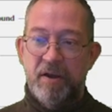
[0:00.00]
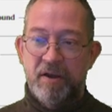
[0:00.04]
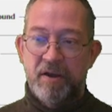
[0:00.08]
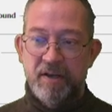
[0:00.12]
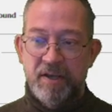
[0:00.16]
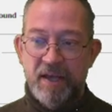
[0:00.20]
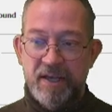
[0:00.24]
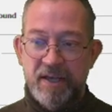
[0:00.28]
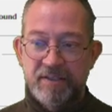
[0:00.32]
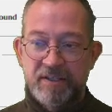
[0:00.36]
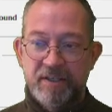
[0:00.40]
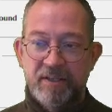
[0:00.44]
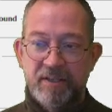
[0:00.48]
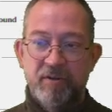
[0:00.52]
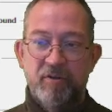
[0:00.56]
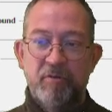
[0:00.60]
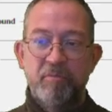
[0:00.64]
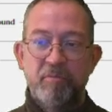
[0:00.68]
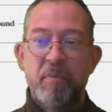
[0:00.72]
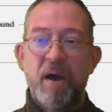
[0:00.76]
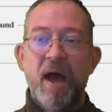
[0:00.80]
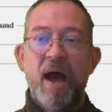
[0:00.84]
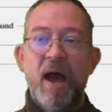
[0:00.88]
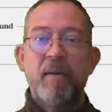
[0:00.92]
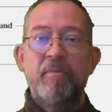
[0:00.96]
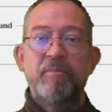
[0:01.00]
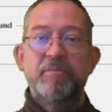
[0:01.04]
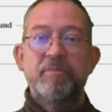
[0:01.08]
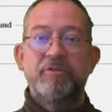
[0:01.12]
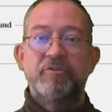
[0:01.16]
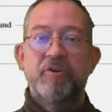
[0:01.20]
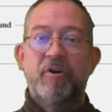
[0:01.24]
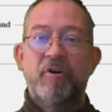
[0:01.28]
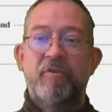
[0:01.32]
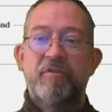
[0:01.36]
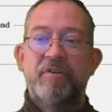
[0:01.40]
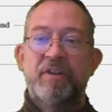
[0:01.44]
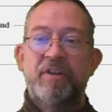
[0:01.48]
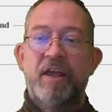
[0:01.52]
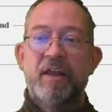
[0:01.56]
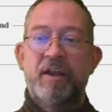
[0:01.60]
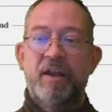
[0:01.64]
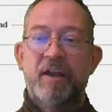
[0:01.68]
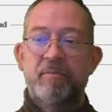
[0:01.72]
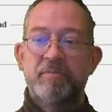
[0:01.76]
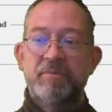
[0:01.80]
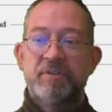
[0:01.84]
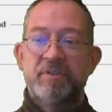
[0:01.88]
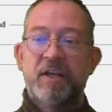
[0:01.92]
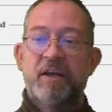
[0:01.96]
classical map story that
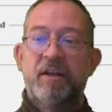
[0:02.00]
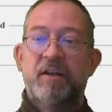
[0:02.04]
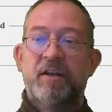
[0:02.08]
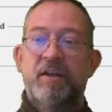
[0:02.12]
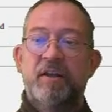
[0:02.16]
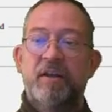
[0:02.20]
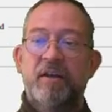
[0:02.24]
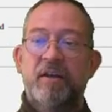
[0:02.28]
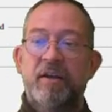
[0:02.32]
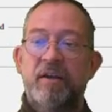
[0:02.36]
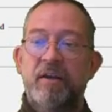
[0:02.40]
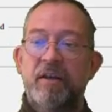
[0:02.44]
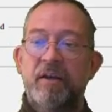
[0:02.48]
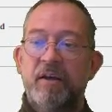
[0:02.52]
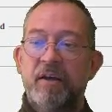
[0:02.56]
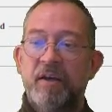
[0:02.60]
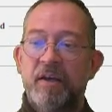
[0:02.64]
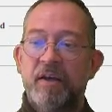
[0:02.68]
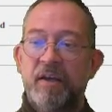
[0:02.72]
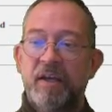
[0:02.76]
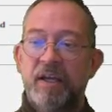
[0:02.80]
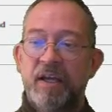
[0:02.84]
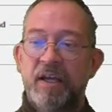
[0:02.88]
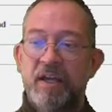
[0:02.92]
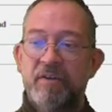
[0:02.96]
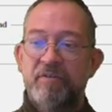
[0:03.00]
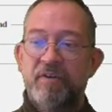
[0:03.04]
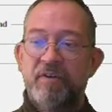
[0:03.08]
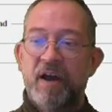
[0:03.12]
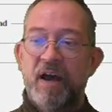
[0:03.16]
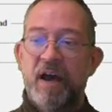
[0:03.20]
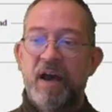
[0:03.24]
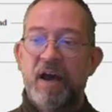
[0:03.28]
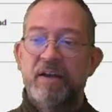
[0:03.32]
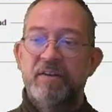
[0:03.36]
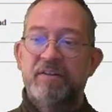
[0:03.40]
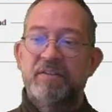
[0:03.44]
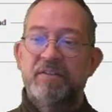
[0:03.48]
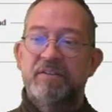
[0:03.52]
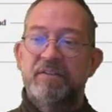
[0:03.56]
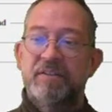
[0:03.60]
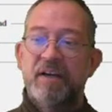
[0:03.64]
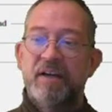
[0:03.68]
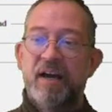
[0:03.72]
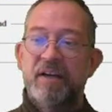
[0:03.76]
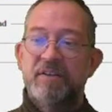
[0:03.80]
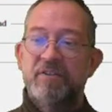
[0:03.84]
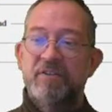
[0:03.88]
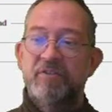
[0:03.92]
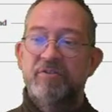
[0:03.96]
I'm telling. If I had
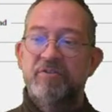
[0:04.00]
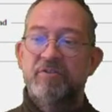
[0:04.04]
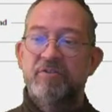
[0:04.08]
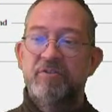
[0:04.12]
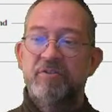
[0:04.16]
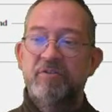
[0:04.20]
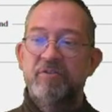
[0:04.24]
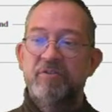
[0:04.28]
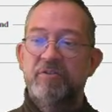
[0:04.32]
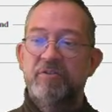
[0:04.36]
started to